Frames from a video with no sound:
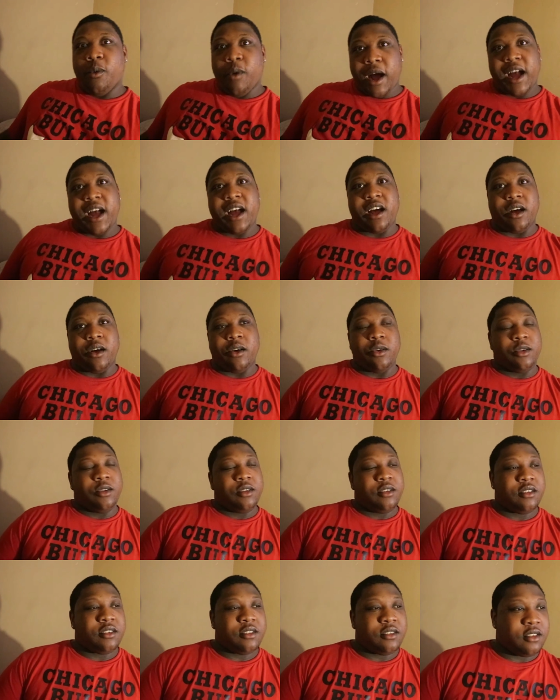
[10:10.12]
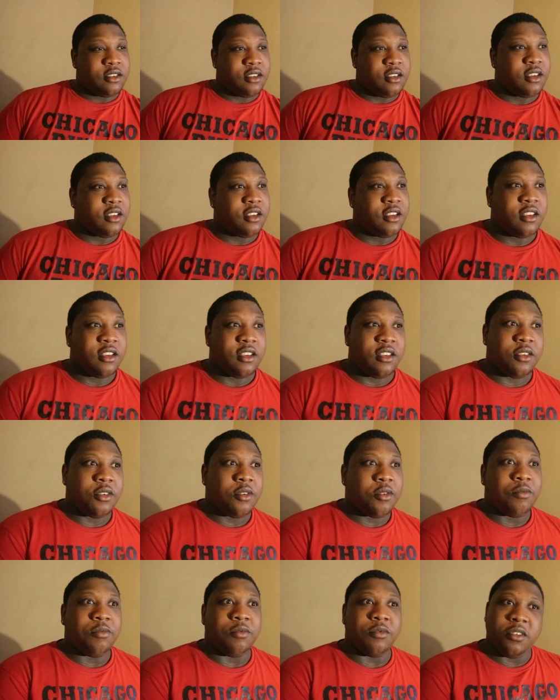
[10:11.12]
wow,
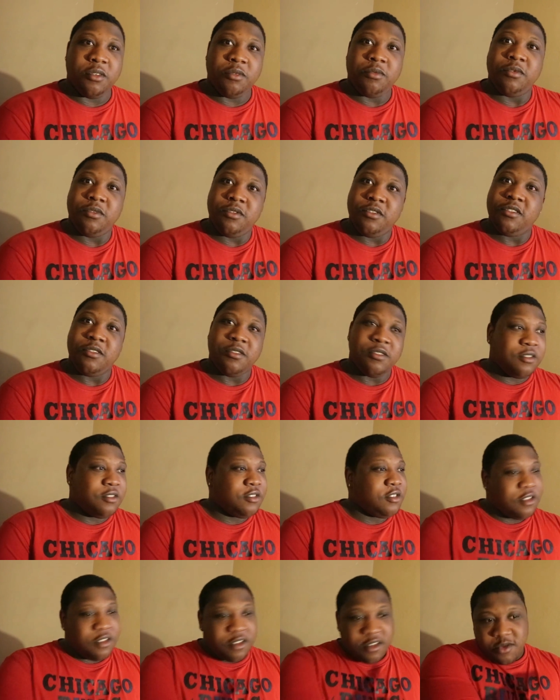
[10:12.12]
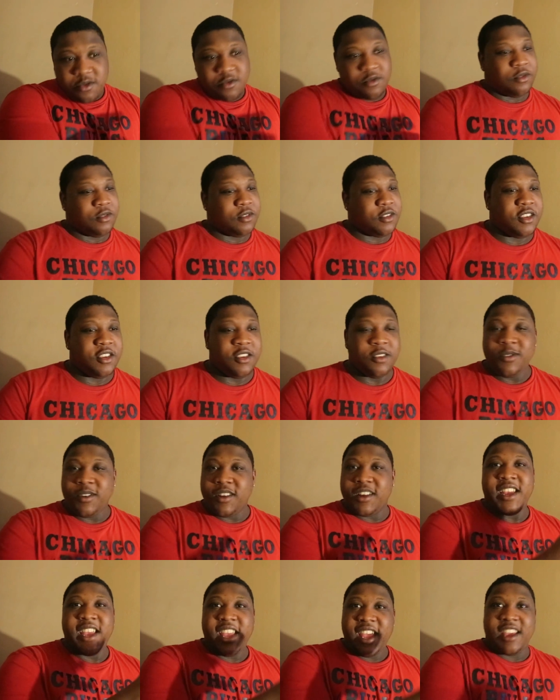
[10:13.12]
you, you, you, you
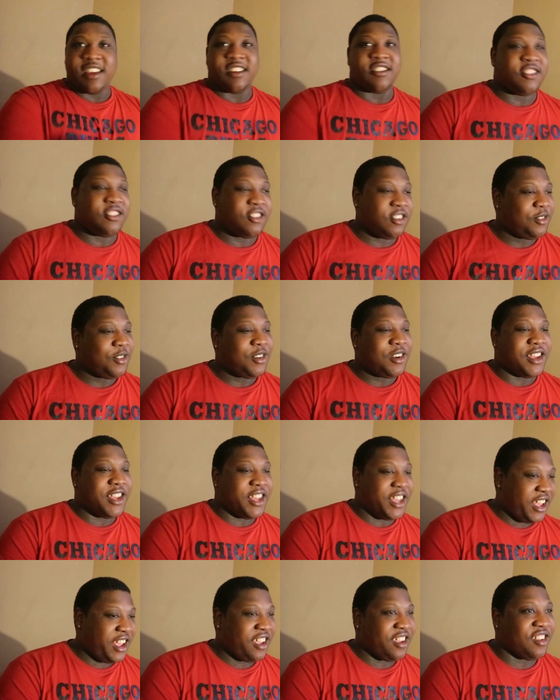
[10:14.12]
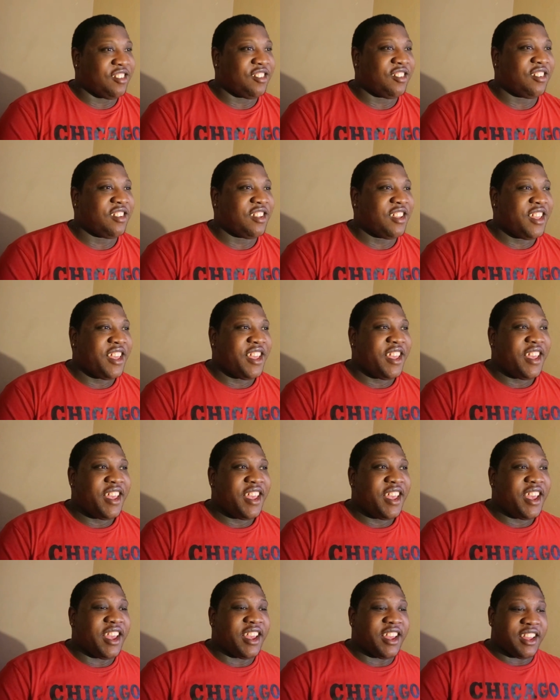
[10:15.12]
the ish, you the ish.
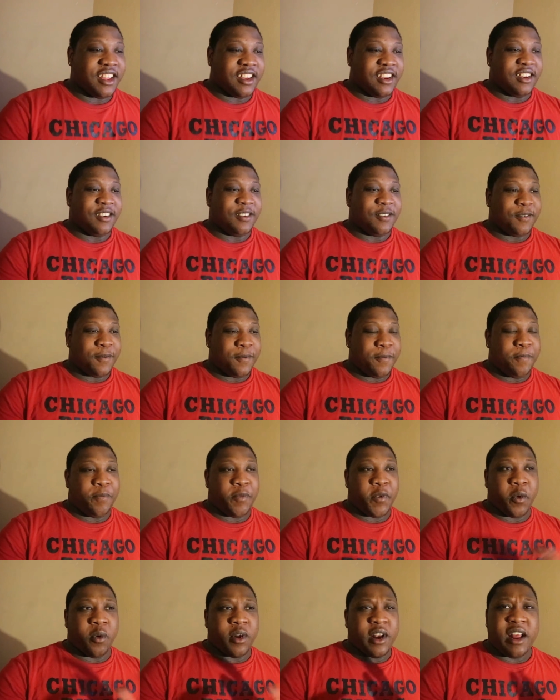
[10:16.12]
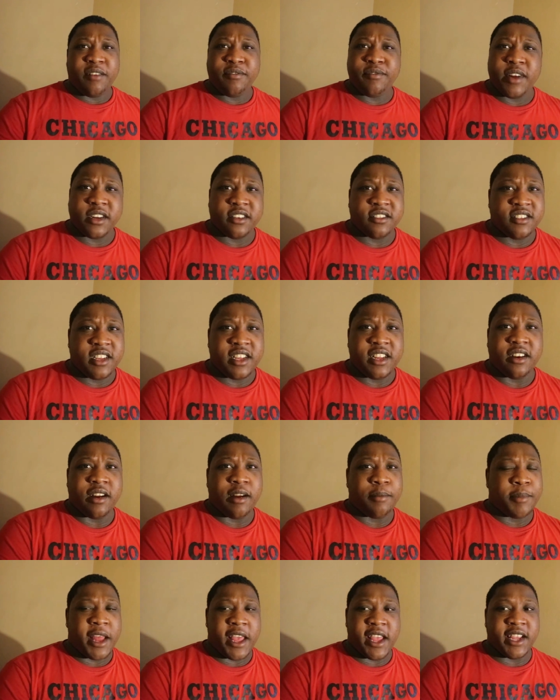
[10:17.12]
And when I first seen
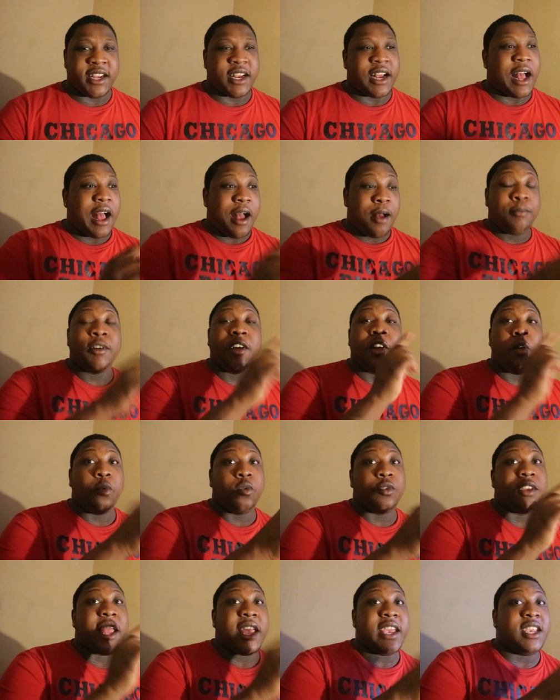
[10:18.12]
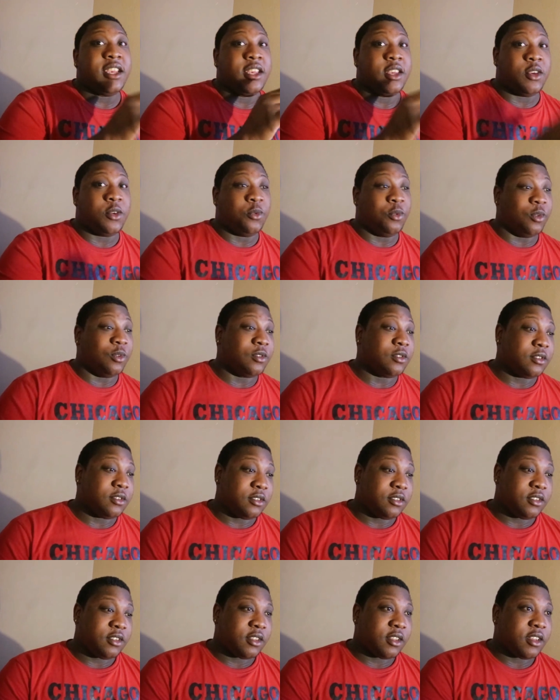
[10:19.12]
her, I'm like, I'm gonna date you.
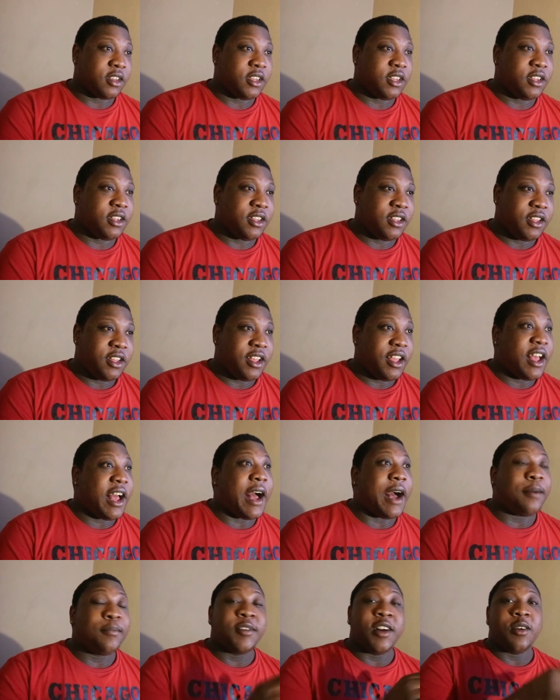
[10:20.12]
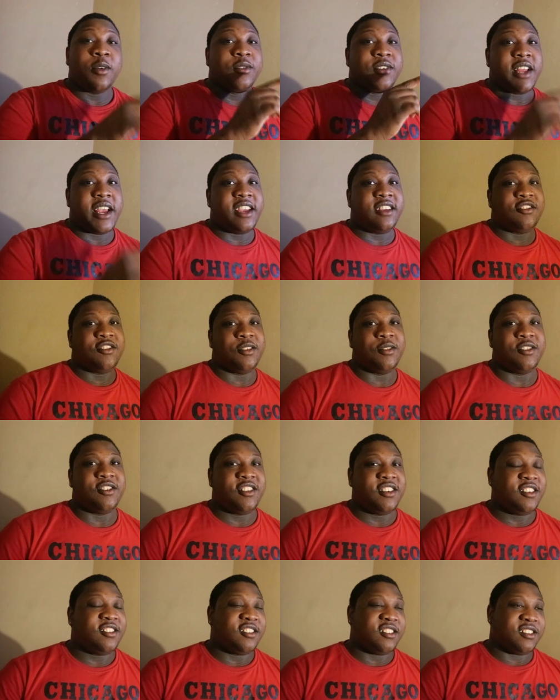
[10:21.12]
I'm gonna date you.
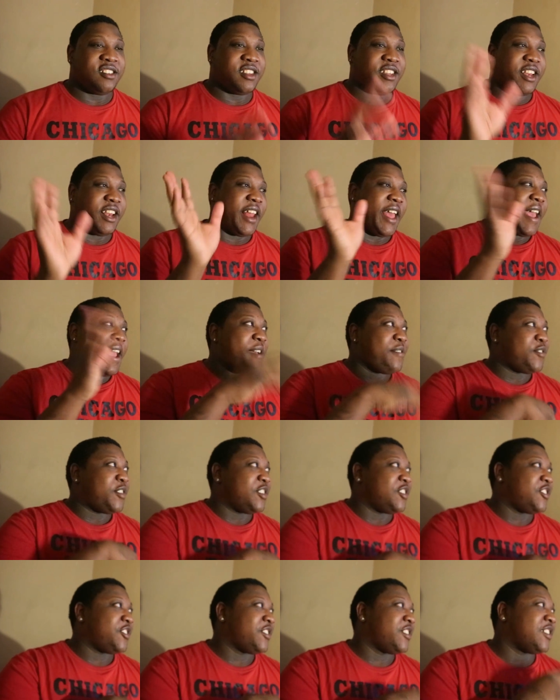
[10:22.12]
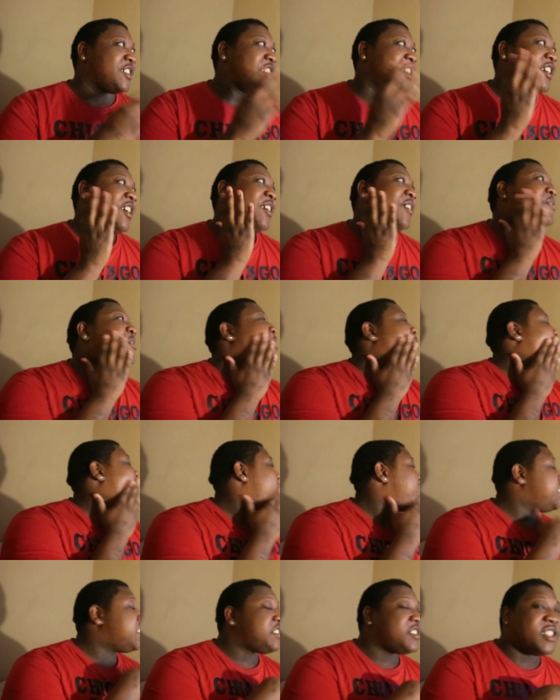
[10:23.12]
She just laughed and shrugged it off.
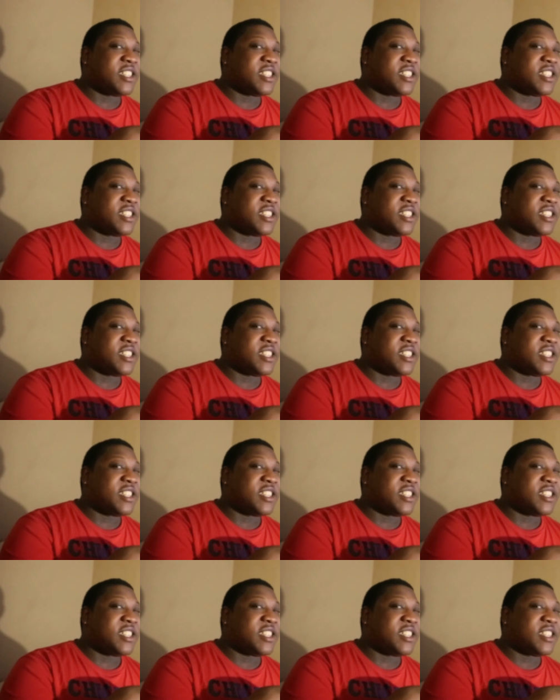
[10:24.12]
you